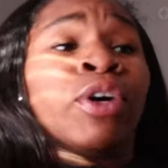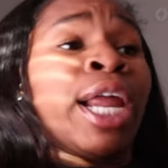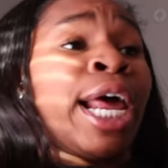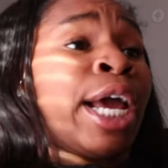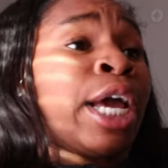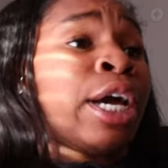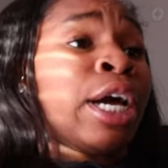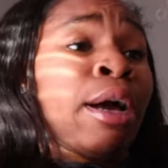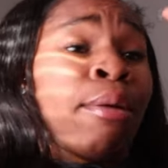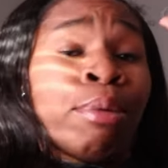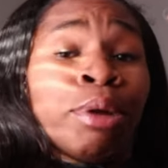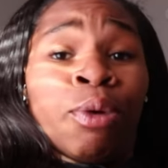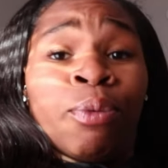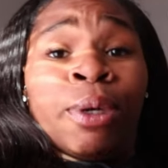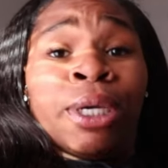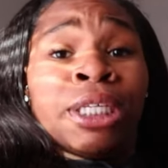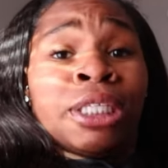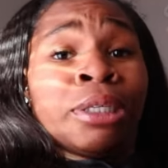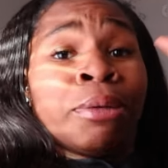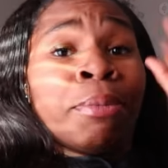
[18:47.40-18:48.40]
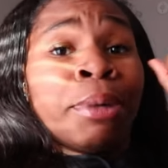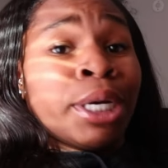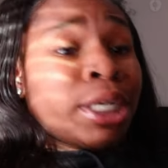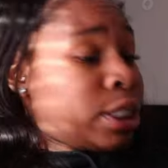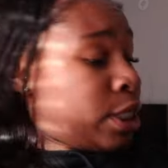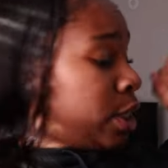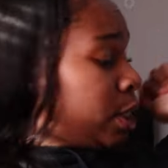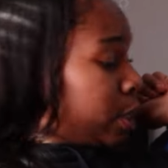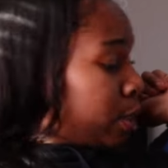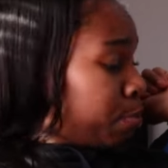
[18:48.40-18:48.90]
for like a couple of weeks and
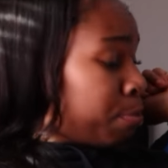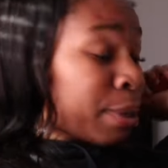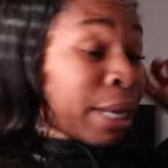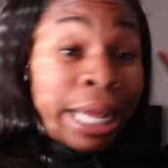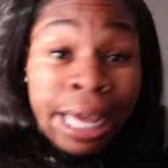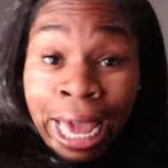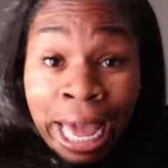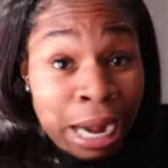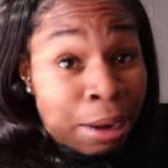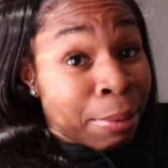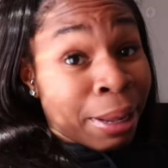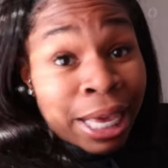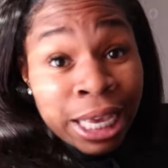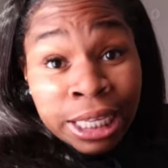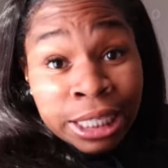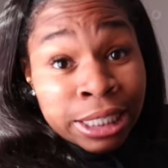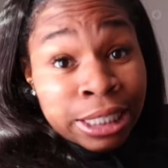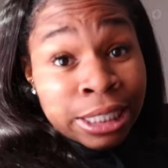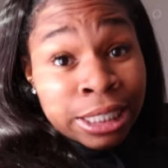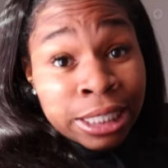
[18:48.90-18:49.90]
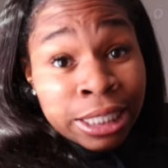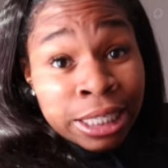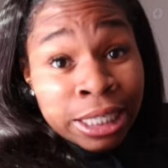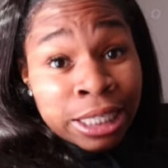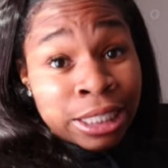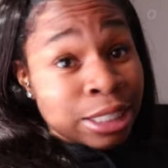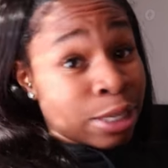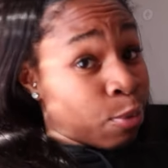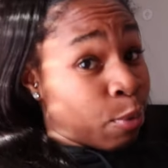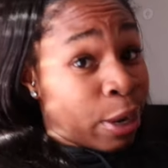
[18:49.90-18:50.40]
months. But it got a place
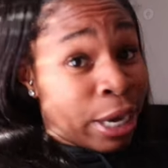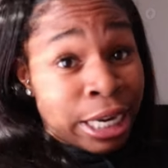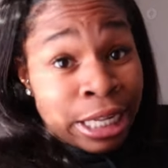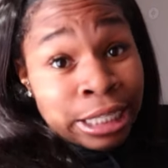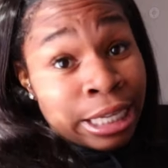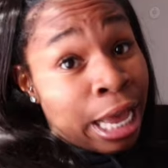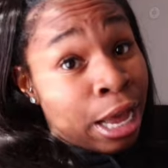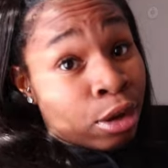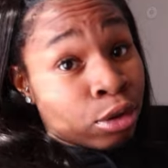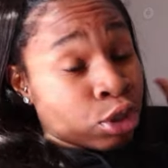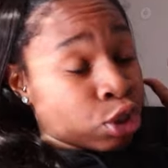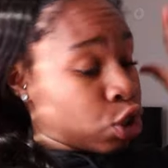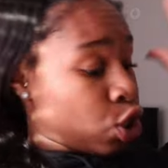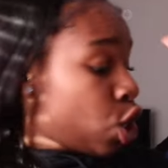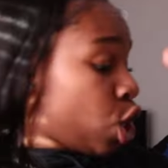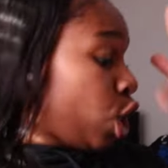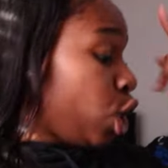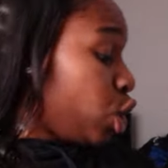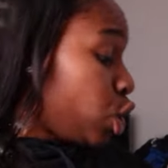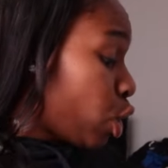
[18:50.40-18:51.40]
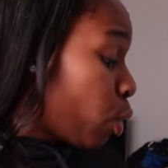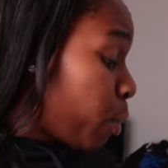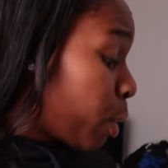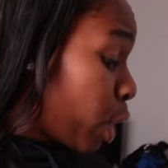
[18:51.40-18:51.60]
somewhere in this house. So